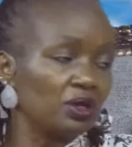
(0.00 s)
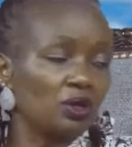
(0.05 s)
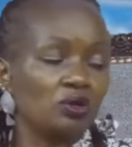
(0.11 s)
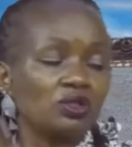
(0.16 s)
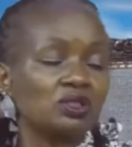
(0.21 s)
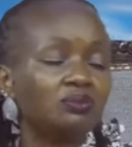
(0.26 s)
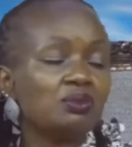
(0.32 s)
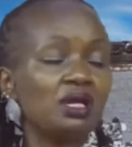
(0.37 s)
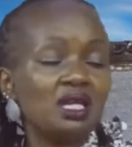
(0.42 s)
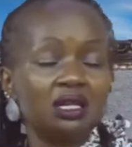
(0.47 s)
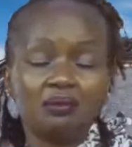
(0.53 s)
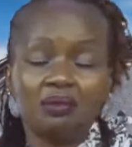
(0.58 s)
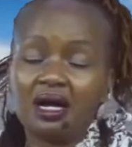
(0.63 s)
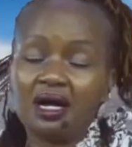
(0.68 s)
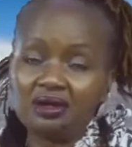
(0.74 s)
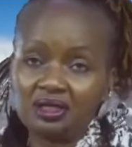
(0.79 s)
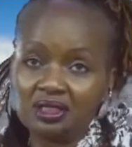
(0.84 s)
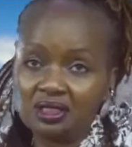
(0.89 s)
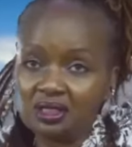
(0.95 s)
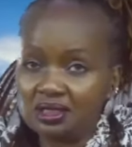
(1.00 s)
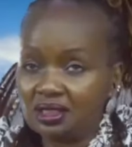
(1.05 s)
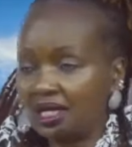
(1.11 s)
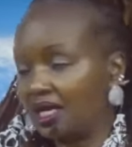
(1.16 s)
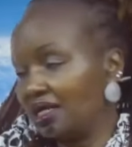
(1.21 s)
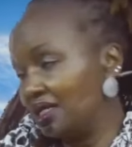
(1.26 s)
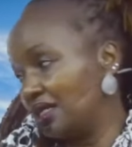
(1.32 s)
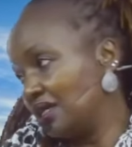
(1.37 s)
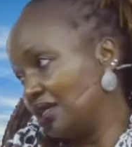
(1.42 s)
Because many marriages,
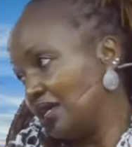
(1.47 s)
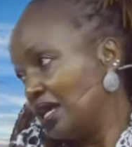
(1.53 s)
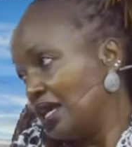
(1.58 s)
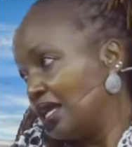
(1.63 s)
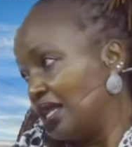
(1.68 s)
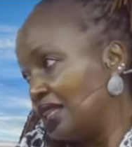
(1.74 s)
honey,